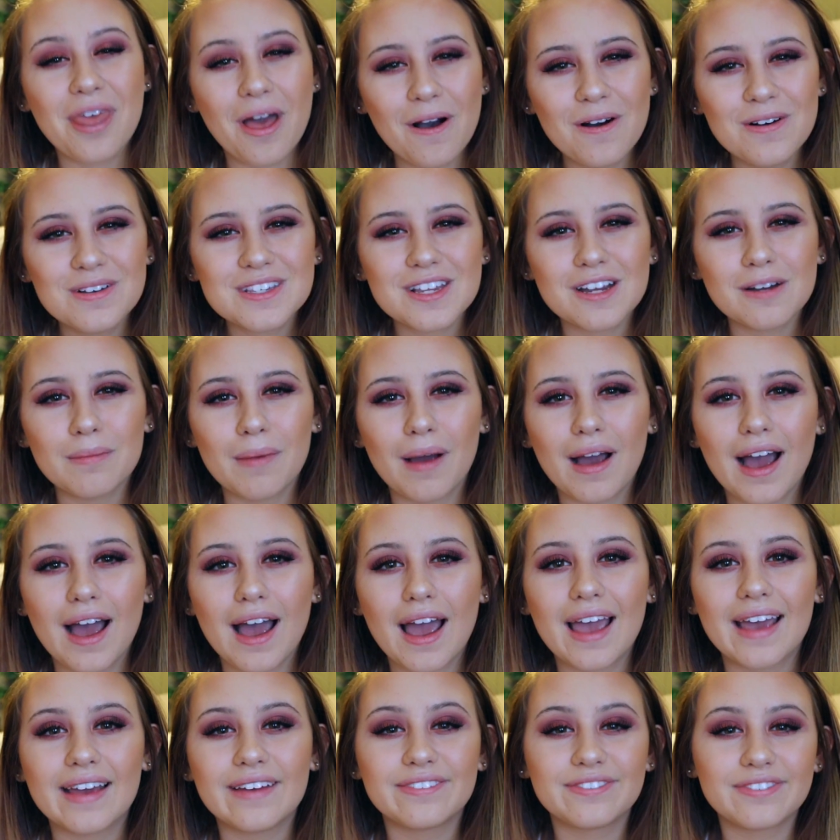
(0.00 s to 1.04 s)
those are
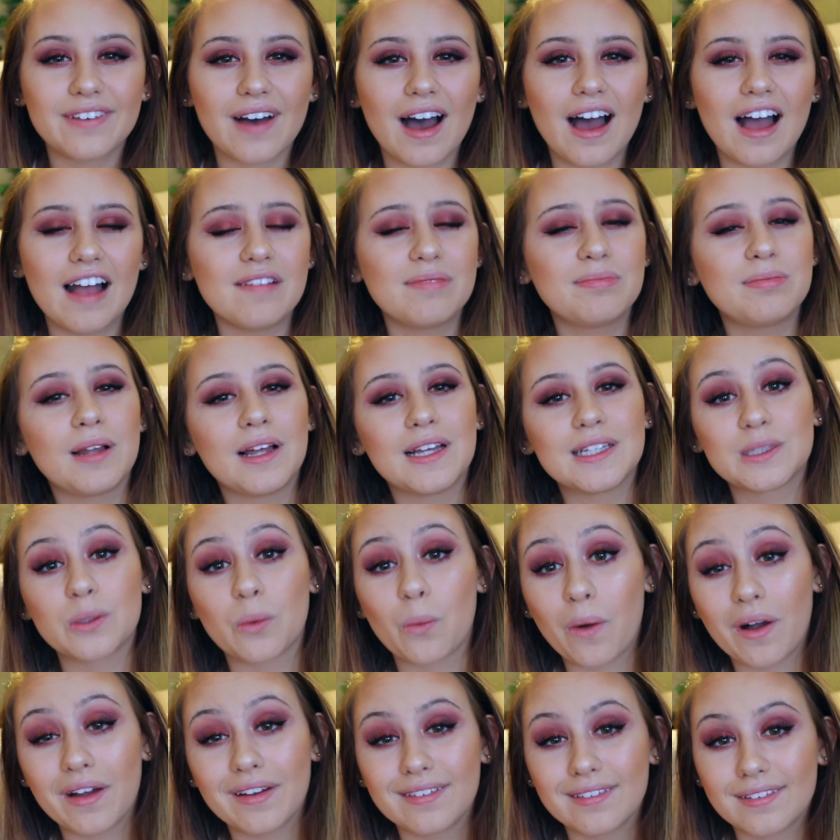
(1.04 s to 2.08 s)
my
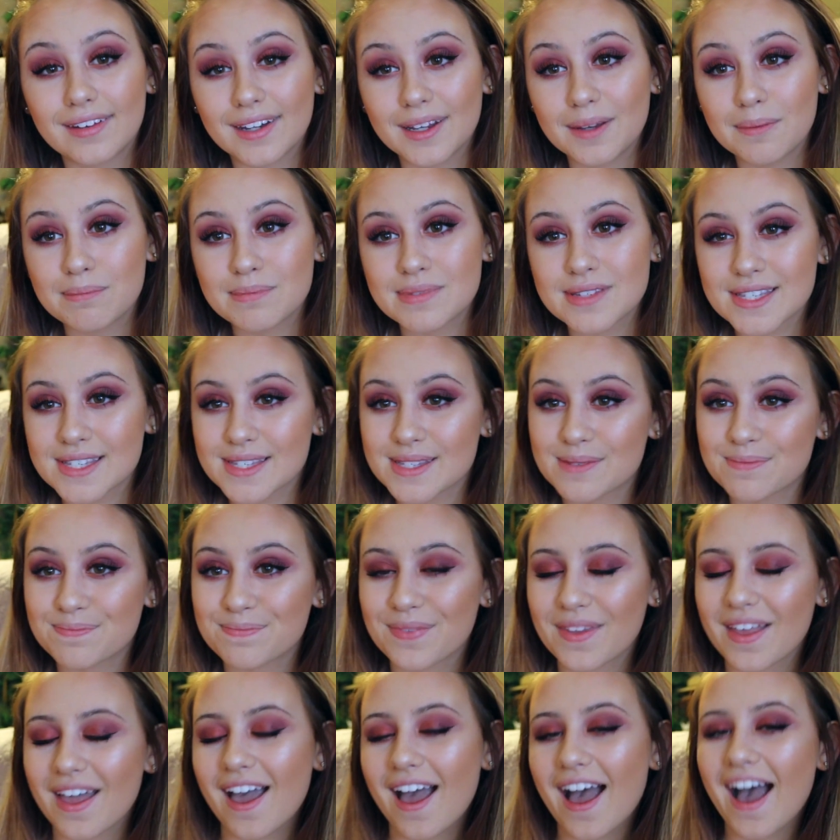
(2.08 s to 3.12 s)
5+1 tips
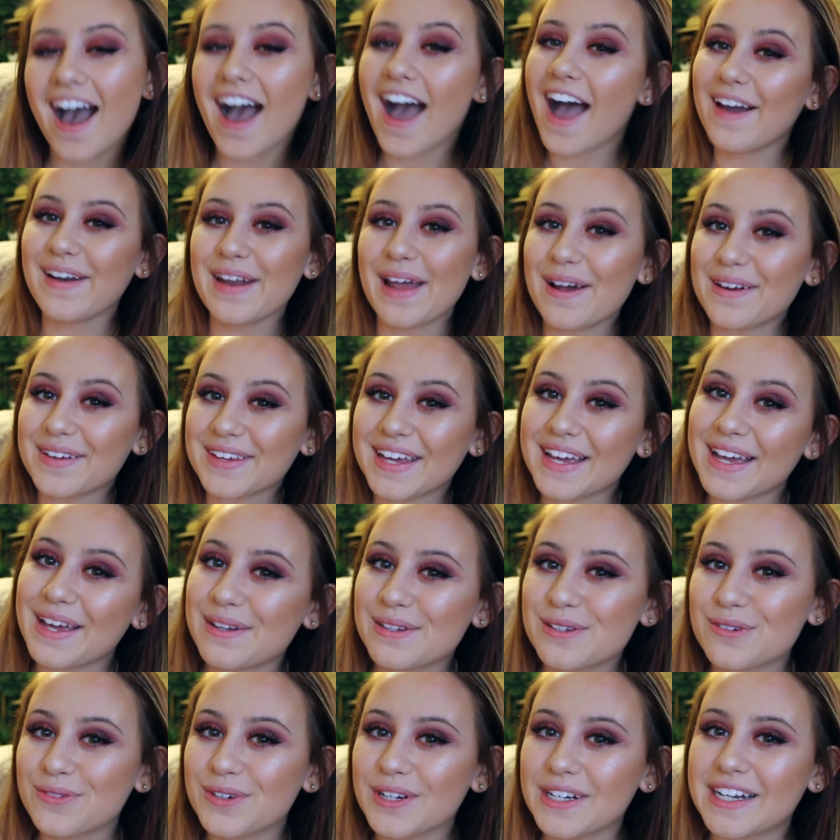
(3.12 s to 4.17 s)
on how to get
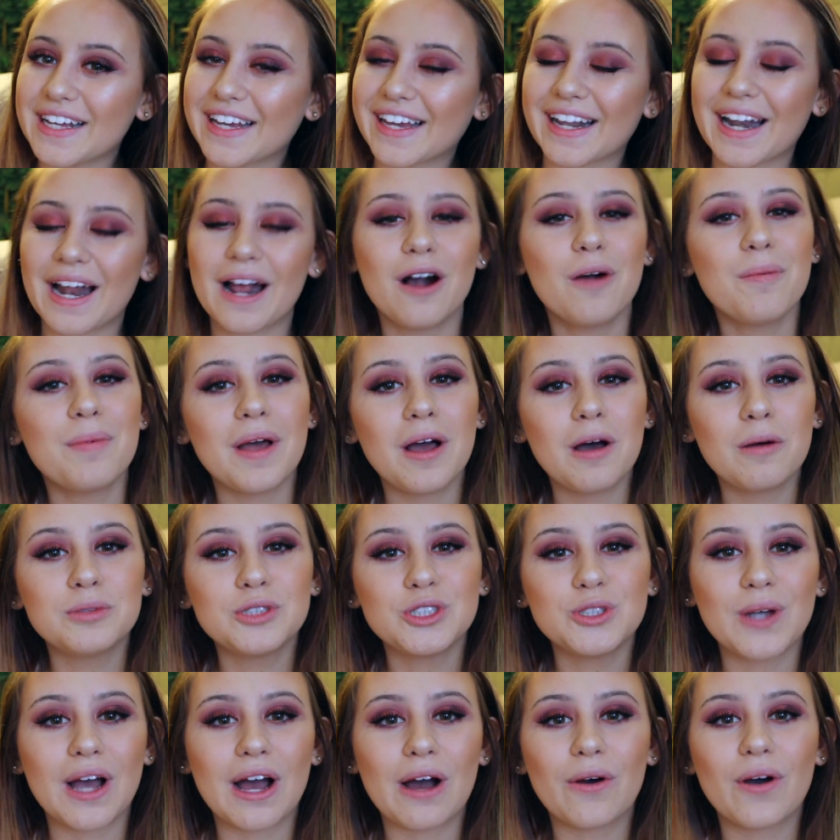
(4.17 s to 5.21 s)
into reading, and I hope it
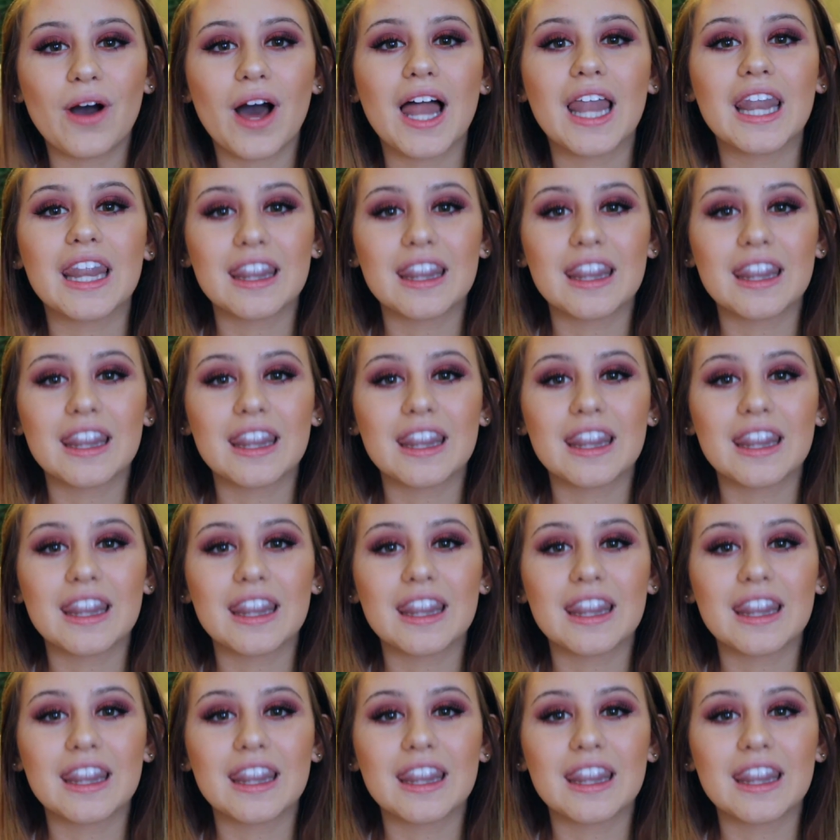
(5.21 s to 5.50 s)
helps you out a